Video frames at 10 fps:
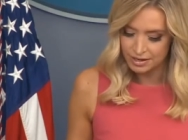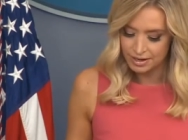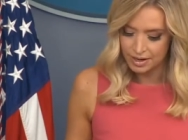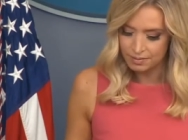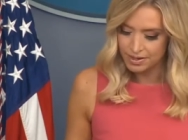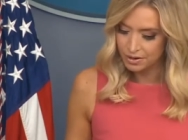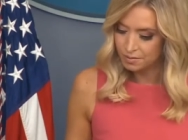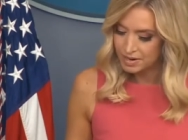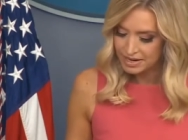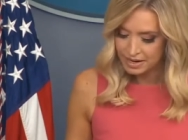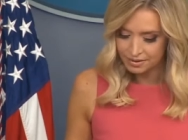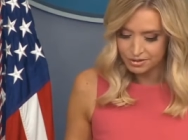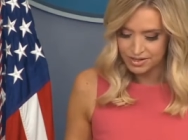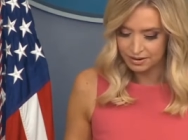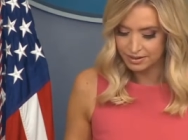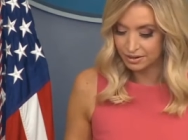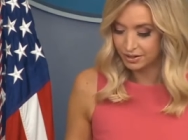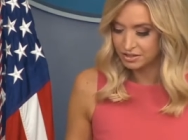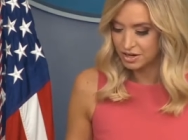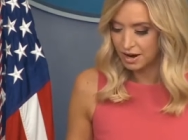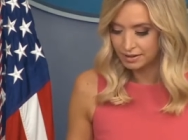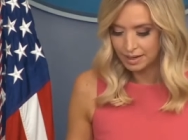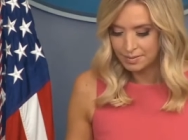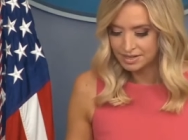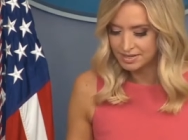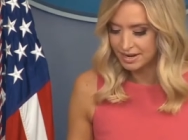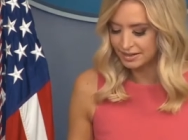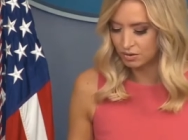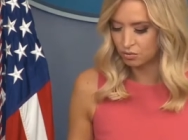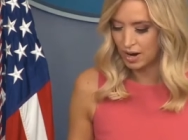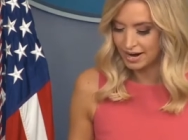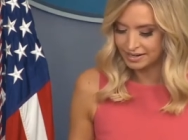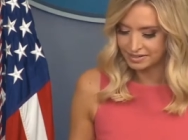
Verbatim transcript: Um, there are many others out there, like Don Lemon saying that rioting